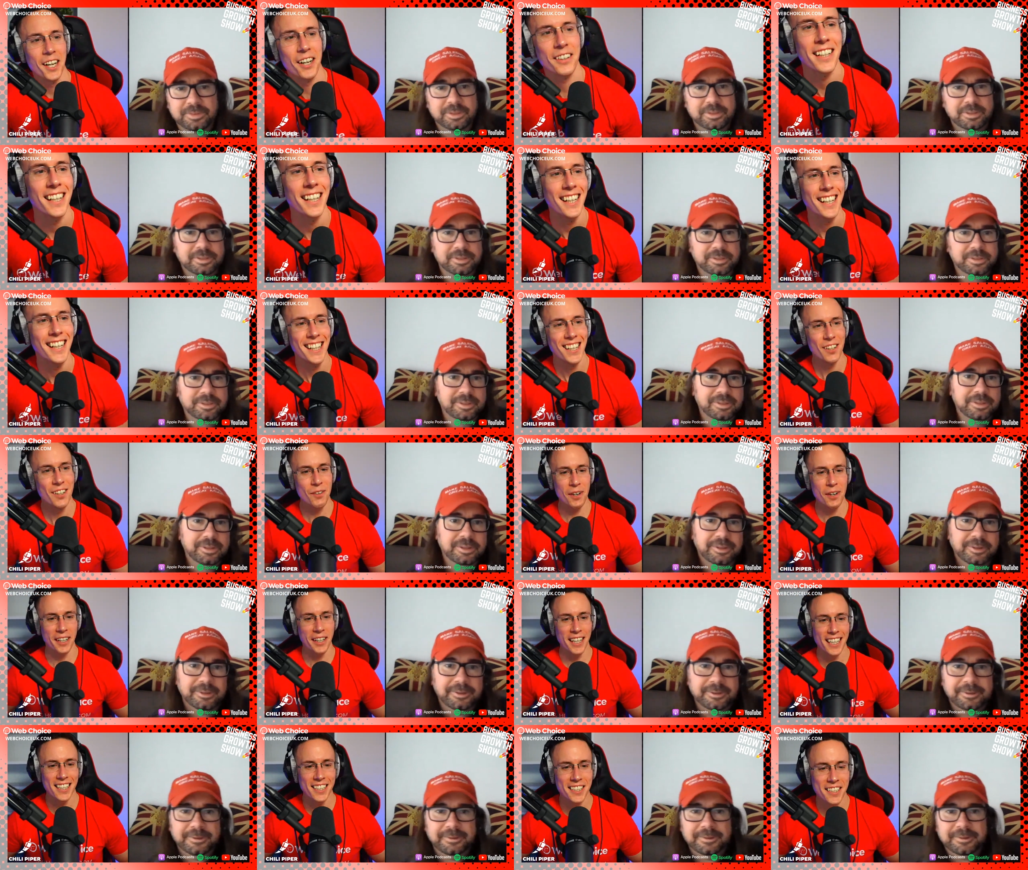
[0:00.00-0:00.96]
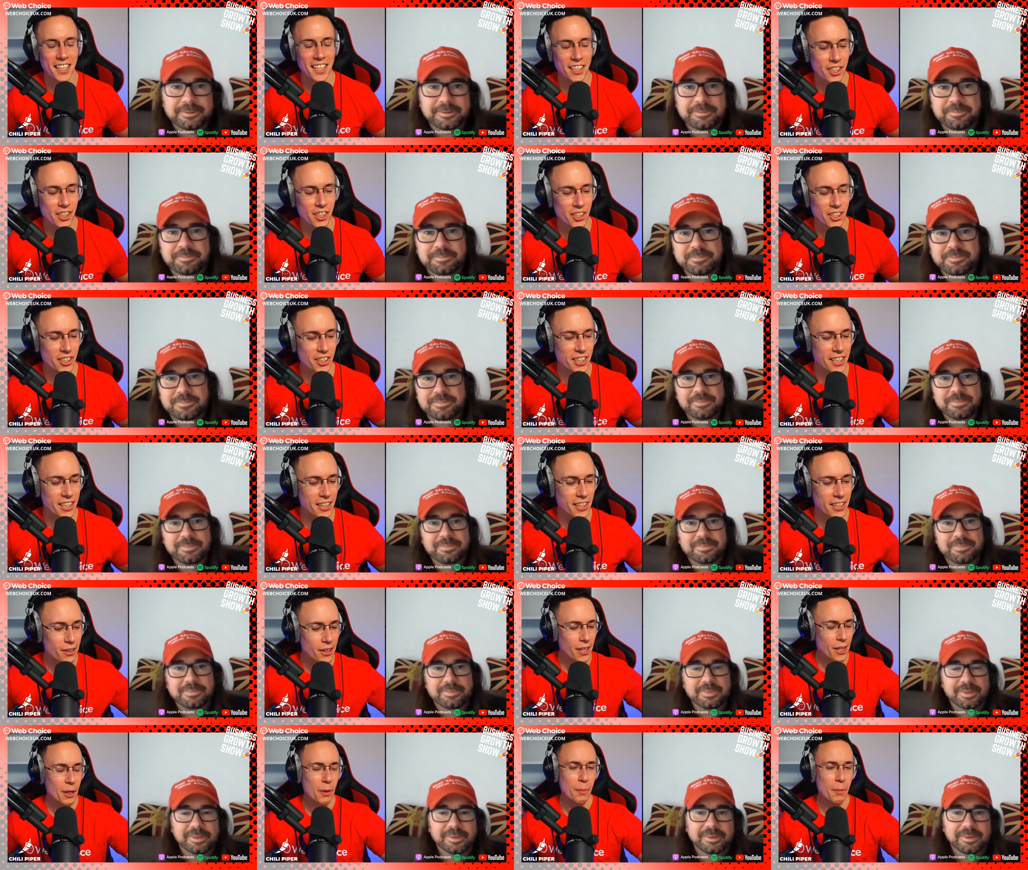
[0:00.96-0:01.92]
Speaker 1: okay. Won't get into that just now.
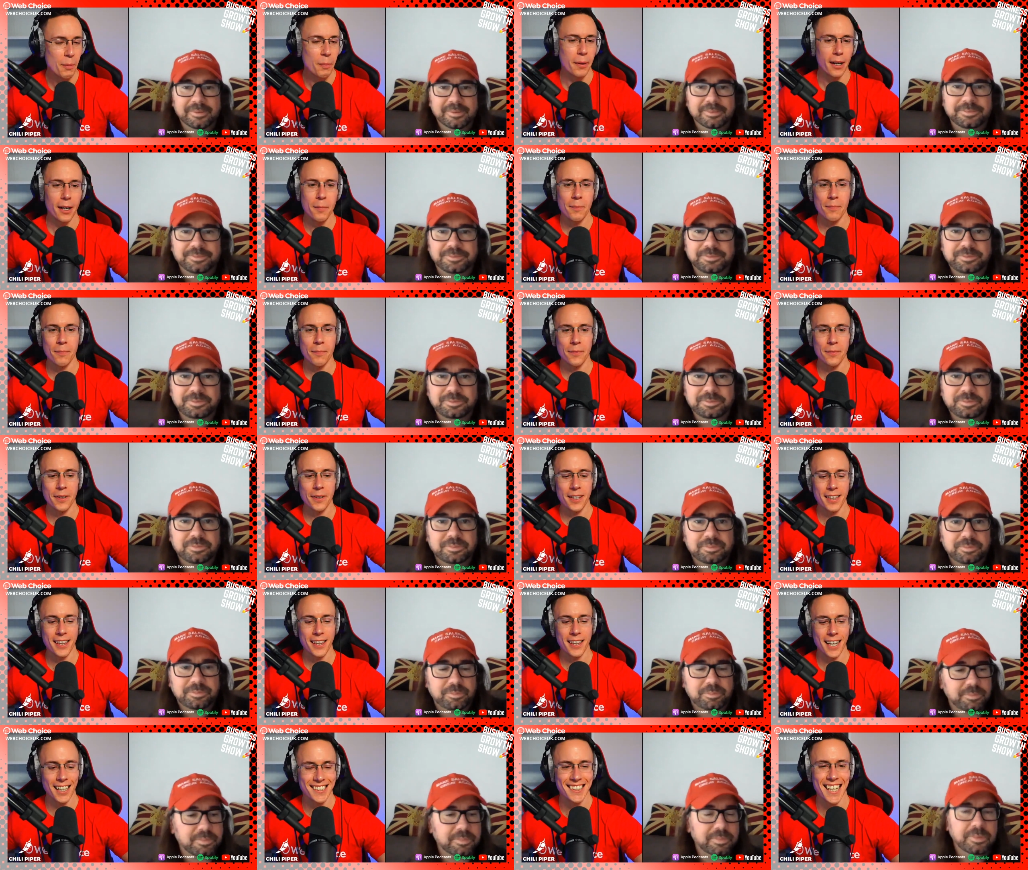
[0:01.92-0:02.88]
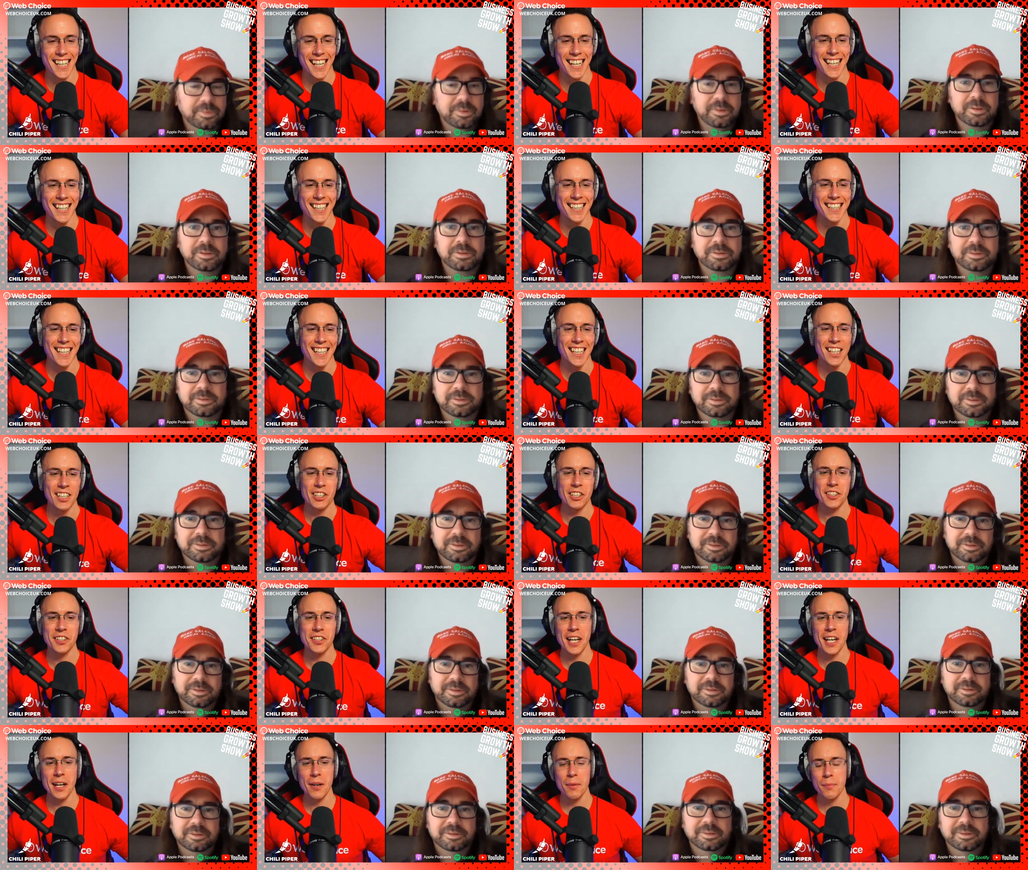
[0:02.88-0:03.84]
But um, with that said,
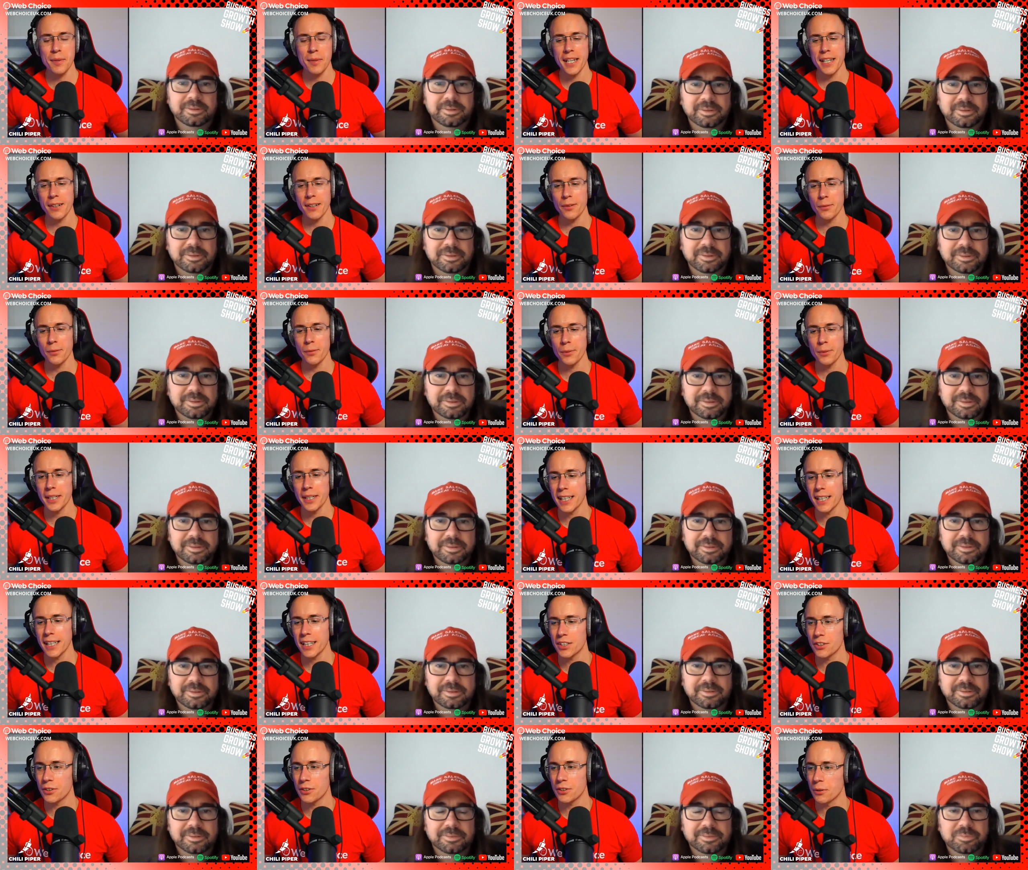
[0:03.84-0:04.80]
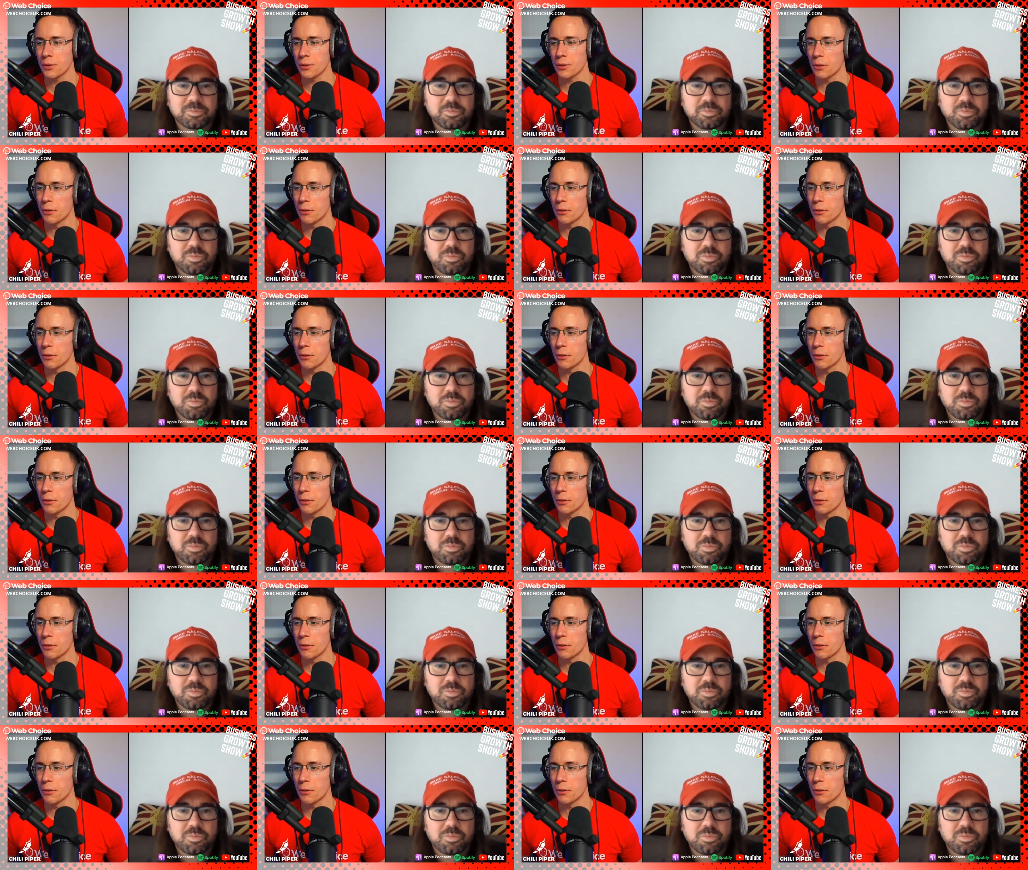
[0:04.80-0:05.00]
does that mean we need to have